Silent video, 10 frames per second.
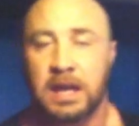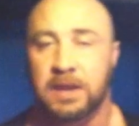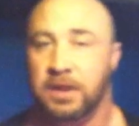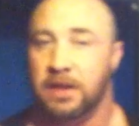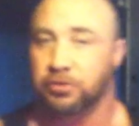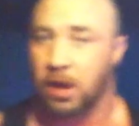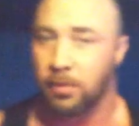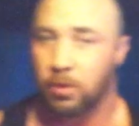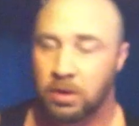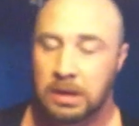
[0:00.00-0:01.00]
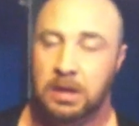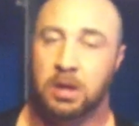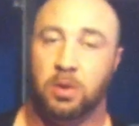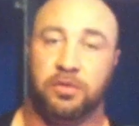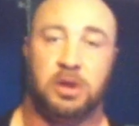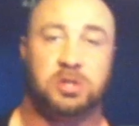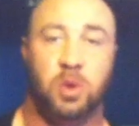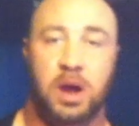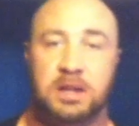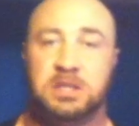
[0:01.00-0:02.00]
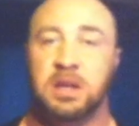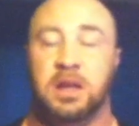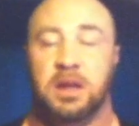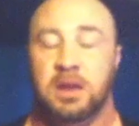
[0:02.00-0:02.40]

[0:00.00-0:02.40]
if you have trouble with front squats,